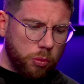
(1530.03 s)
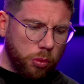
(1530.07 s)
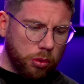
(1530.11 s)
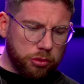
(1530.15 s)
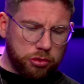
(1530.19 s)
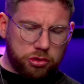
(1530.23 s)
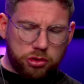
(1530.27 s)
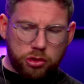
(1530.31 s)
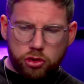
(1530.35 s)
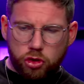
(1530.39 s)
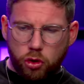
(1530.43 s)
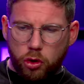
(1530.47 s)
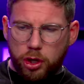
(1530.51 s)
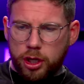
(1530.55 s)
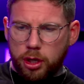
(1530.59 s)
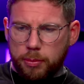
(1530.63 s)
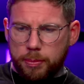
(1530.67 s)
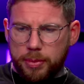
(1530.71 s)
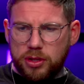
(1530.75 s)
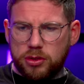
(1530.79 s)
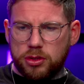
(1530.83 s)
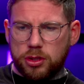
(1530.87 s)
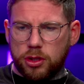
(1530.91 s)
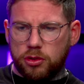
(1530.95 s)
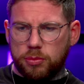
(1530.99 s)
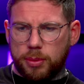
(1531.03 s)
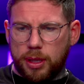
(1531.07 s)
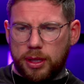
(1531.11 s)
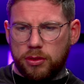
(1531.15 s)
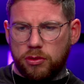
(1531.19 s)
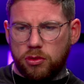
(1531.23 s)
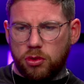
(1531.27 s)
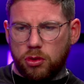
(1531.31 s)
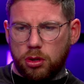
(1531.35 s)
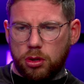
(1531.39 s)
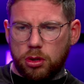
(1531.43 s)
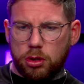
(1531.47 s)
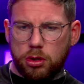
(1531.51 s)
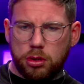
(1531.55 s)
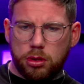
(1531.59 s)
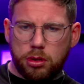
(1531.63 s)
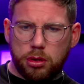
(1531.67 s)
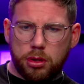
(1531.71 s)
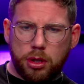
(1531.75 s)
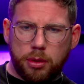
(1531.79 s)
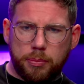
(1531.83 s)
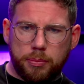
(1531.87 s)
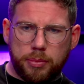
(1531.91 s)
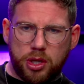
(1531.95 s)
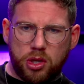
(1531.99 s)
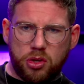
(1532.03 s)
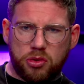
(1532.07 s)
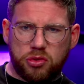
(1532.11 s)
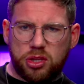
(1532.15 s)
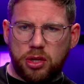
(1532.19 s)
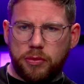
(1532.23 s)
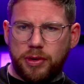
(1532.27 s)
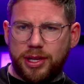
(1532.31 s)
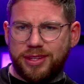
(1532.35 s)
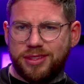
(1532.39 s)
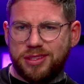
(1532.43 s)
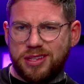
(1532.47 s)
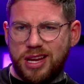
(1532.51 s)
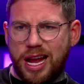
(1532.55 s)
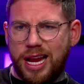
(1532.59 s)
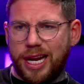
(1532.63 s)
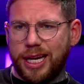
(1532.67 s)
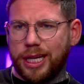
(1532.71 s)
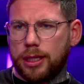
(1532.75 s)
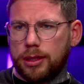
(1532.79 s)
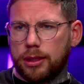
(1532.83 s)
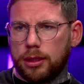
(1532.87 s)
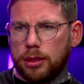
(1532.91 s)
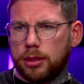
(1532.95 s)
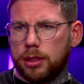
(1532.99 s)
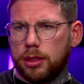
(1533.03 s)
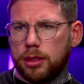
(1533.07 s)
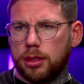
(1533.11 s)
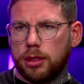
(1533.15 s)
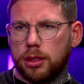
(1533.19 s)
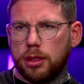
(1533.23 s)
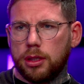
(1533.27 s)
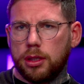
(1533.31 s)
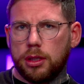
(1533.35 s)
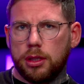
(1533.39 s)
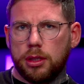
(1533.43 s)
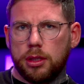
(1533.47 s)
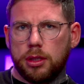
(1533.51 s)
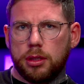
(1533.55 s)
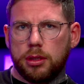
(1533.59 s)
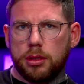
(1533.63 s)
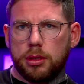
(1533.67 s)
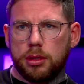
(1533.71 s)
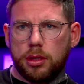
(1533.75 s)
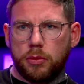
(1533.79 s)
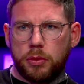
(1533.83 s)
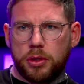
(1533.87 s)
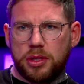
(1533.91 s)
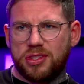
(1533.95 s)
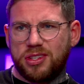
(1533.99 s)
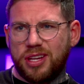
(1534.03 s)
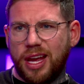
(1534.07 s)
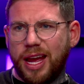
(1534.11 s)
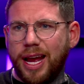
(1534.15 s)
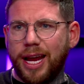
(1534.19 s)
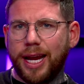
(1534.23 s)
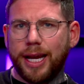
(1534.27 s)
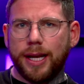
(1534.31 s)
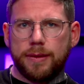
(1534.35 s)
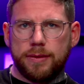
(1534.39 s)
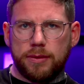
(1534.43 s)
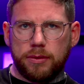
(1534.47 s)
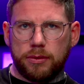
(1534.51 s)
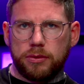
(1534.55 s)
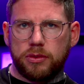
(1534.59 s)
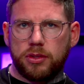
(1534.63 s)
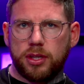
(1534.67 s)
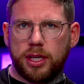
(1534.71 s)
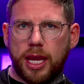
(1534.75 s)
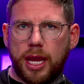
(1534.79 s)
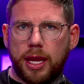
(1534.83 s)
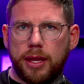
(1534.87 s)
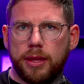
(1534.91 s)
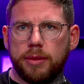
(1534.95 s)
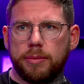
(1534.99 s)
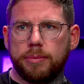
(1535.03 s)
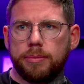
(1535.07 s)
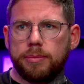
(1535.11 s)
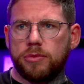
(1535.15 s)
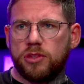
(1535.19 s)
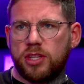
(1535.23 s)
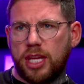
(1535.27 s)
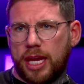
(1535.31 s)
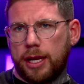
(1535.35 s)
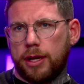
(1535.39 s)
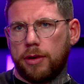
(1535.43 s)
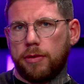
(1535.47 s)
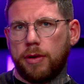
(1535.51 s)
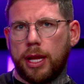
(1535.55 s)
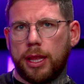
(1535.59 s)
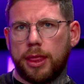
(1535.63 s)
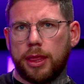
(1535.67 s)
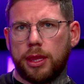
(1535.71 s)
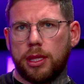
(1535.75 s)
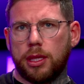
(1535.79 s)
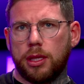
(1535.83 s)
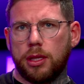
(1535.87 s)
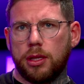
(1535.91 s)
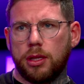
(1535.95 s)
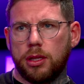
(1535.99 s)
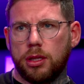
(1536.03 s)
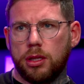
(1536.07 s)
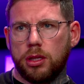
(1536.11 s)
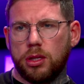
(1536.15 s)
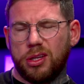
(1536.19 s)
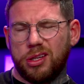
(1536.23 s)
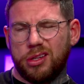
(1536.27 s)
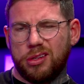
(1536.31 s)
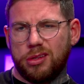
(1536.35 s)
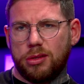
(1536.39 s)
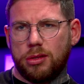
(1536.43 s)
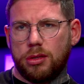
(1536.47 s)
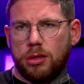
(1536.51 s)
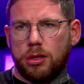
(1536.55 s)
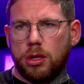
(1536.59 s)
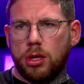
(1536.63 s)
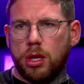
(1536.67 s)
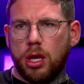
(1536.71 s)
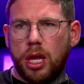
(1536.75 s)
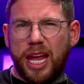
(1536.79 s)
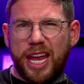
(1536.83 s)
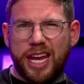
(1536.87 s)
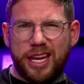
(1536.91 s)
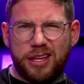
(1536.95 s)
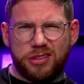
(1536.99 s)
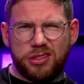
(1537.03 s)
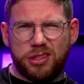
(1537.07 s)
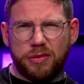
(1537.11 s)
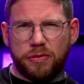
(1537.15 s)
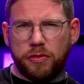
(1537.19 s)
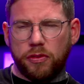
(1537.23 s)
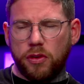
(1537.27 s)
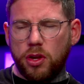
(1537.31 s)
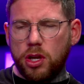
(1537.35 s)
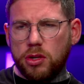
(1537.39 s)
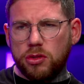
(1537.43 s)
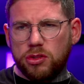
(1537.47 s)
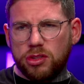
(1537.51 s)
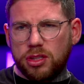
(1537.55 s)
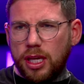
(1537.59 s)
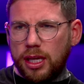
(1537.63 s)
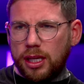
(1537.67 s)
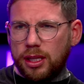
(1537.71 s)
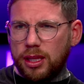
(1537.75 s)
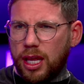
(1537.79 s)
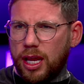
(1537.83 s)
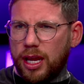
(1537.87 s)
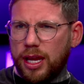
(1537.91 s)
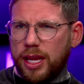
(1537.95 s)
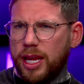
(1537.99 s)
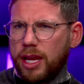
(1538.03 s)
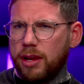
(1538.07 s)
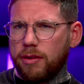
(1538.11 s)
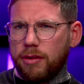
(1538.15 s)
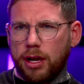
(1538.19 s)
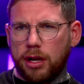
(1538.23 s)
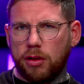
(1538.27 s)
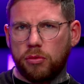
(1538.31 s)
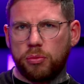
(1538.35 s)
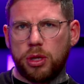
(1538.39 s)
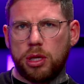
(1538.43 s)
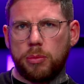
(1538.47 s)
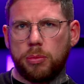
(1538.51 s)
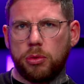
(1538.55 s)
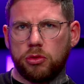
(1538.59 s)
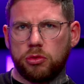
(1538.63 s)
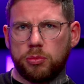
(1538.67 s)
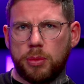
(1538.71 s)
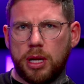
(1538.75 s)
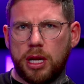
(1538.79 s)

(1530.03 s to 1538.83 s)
wants to join a business mentor because they're entitled. They're entitled to get 10 grand. It's the first thing that I hear out of people's